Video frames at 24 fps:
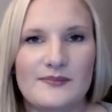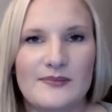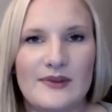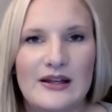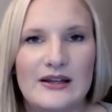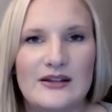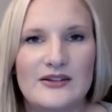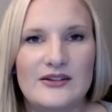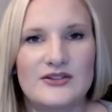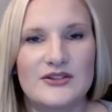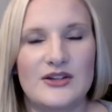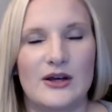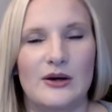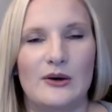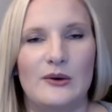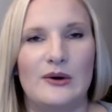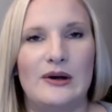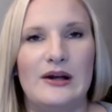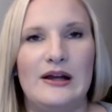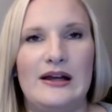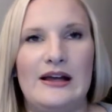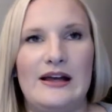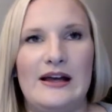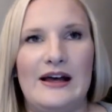So
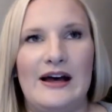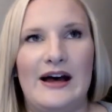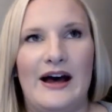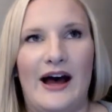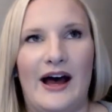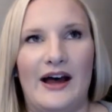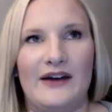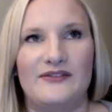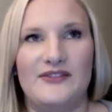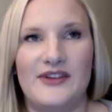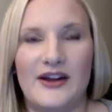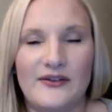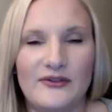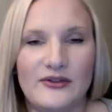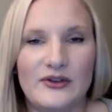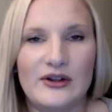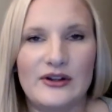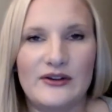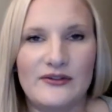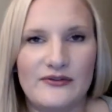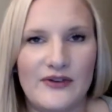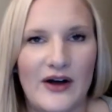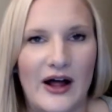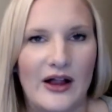I've definitely
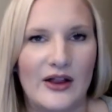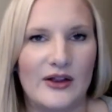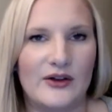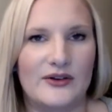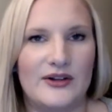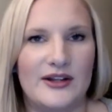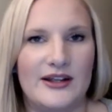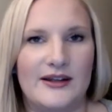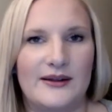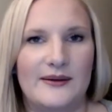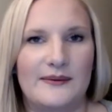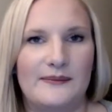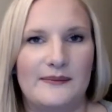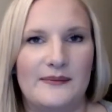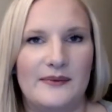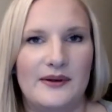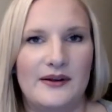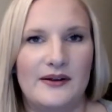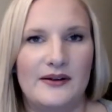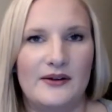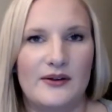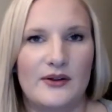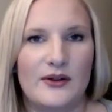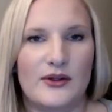followed him
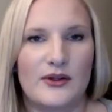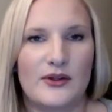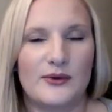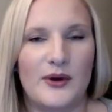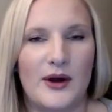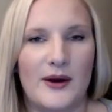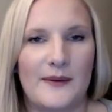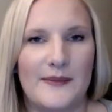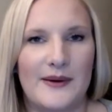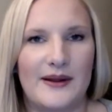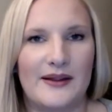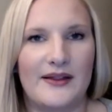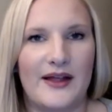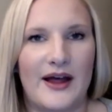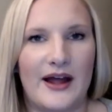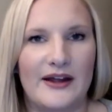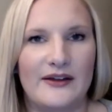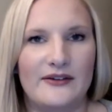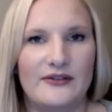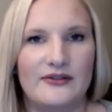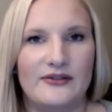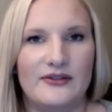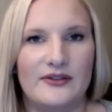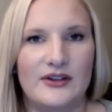throughout my
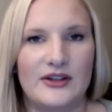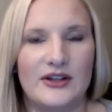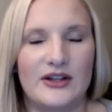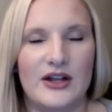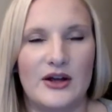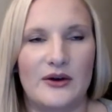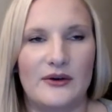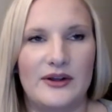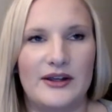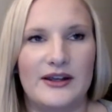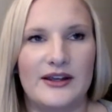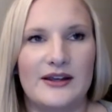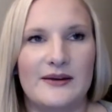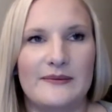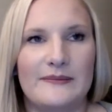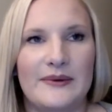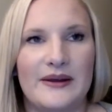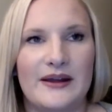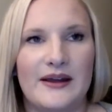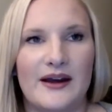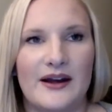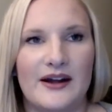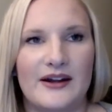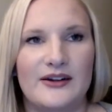life. He can be
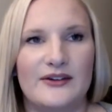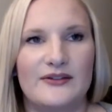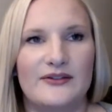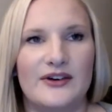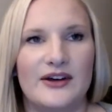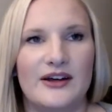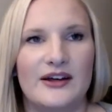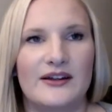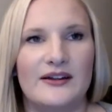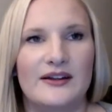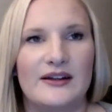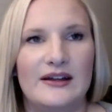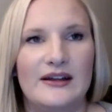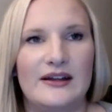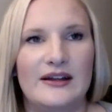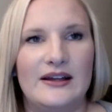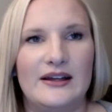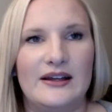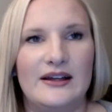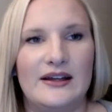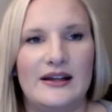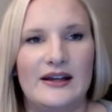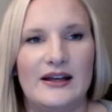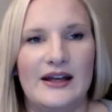kind of a
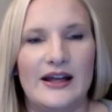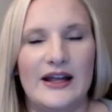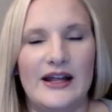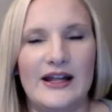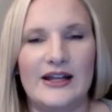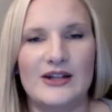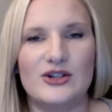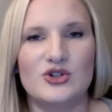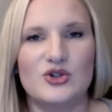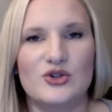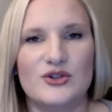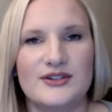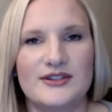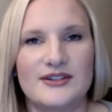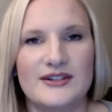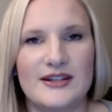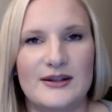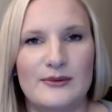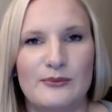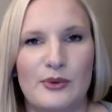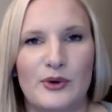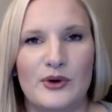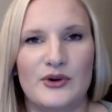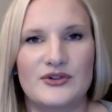
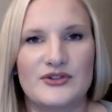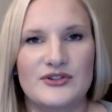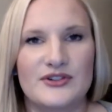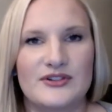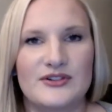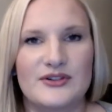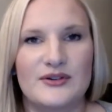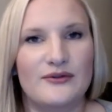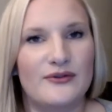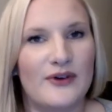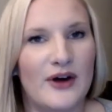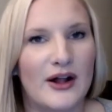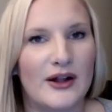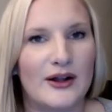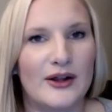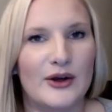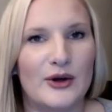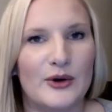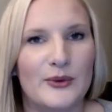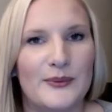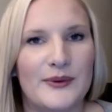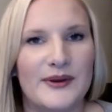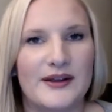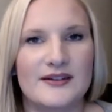interesting person to follow
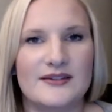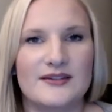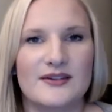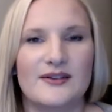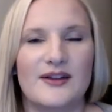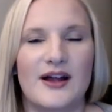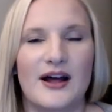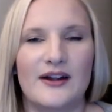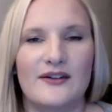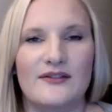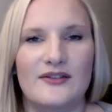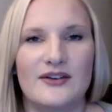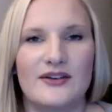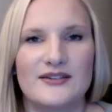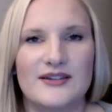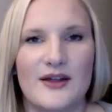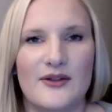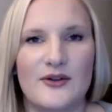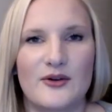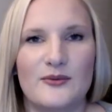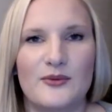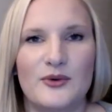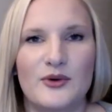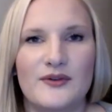because a lot of his
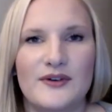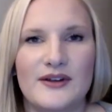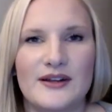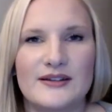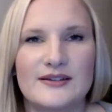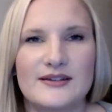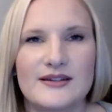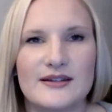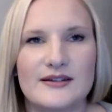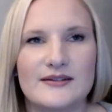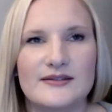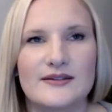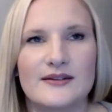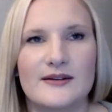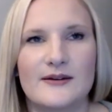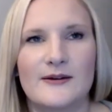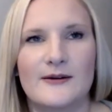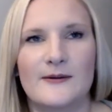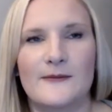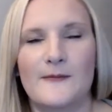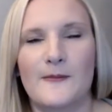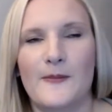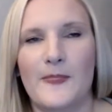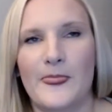other movies, his
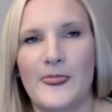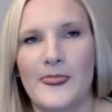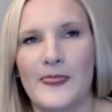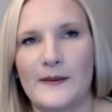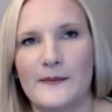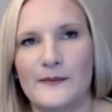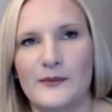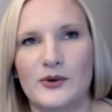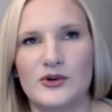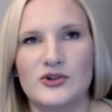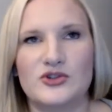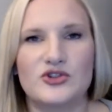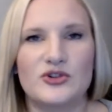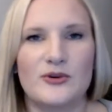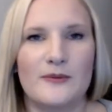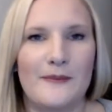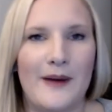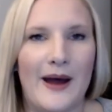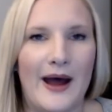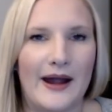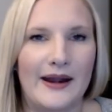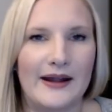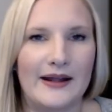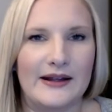more
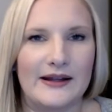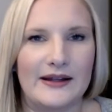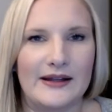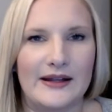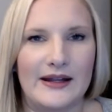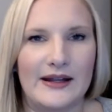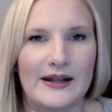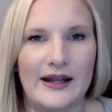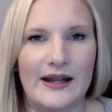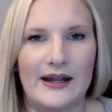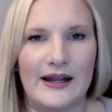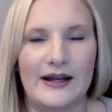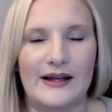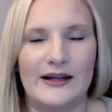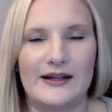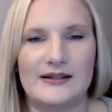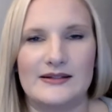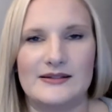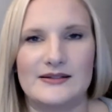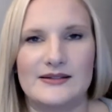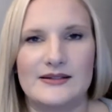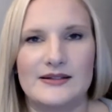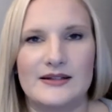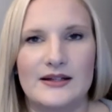dramatic
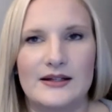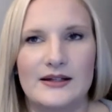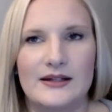and